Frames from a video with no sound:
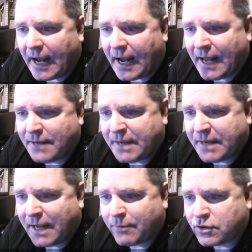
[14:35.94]
and
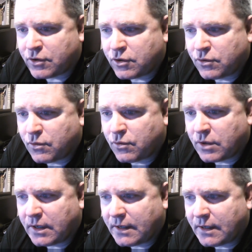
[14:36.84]
be able to
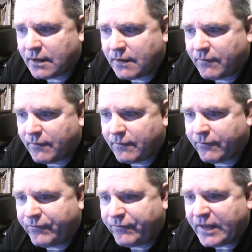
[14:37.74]

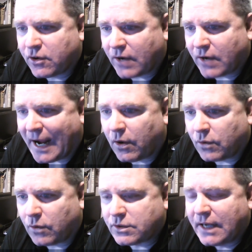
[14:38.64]
figure
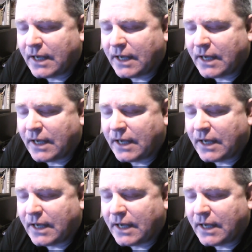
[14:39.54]
out